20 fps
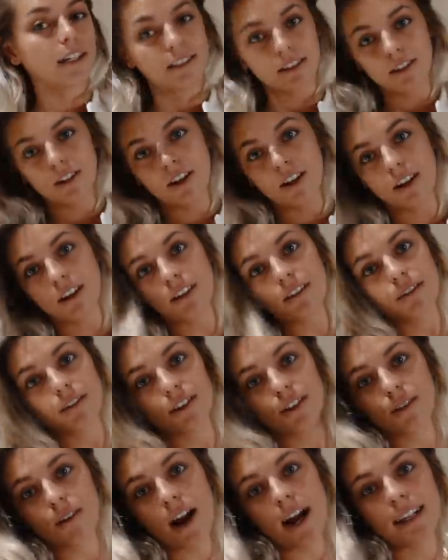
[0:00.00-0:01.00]
guys along for
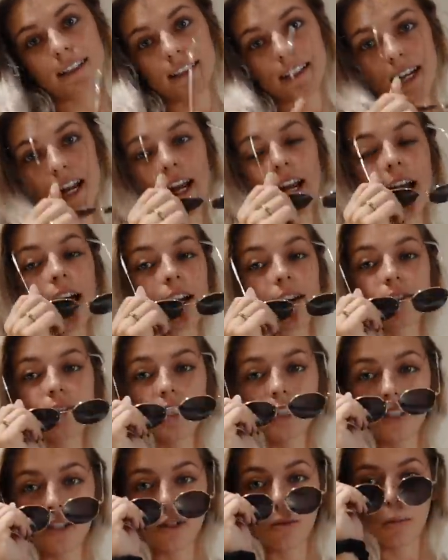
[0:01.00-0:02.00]
the ride today. I don't
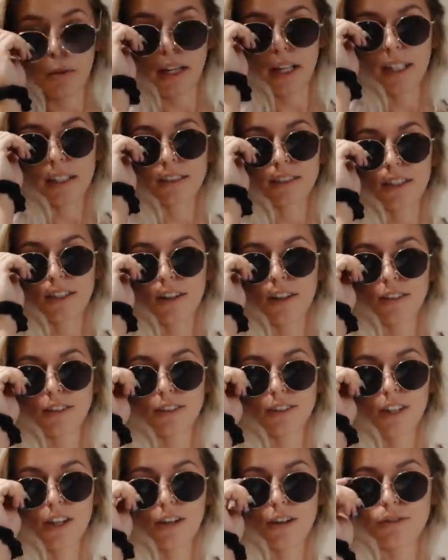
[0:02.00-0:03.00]
really know the plans at all,
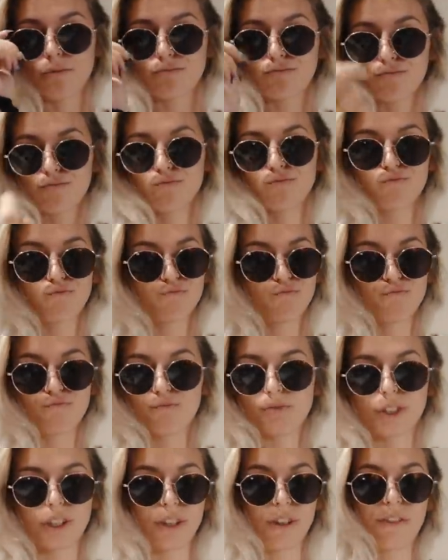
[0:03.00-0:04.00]
so
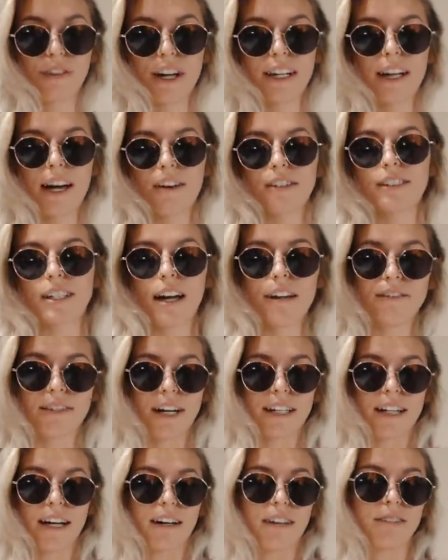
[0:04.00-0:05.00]
you'll find out as I
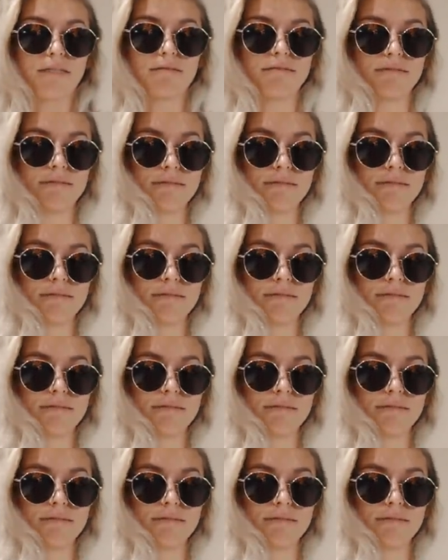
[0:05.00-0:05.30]
find out.